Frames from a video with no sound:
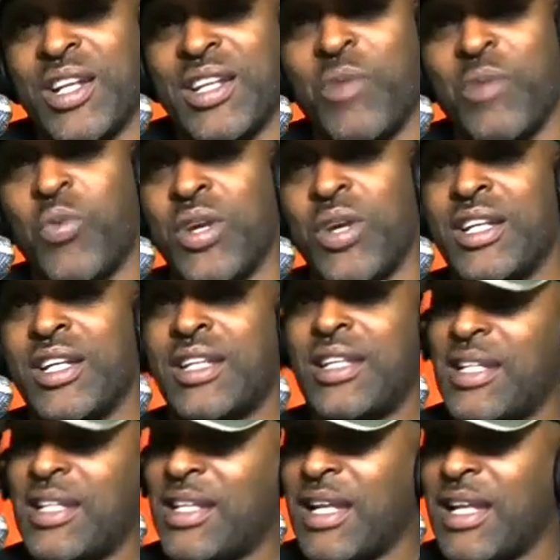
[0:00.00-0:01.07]

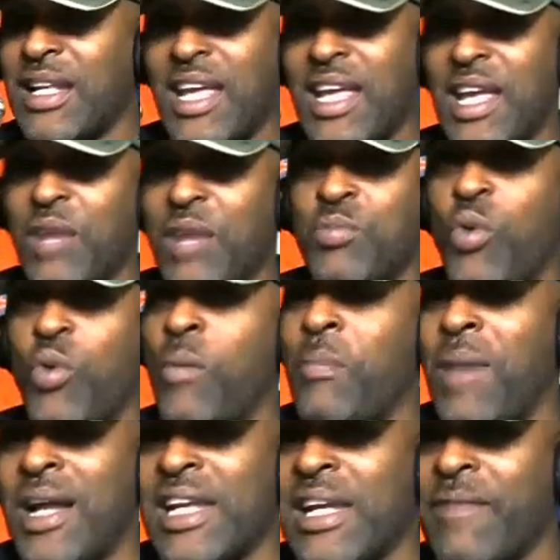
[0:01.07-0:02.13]
it was more
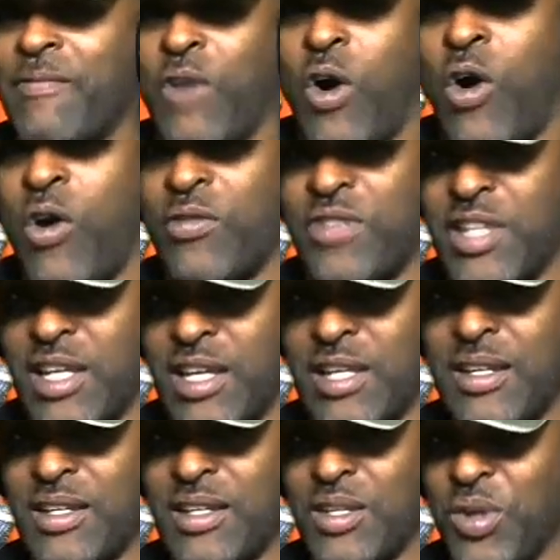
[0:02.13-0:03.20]
money involved there.
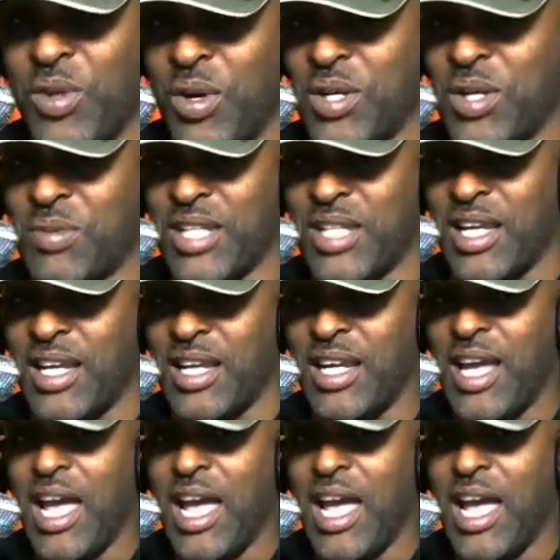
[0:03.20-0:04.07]
You know what I'm saying?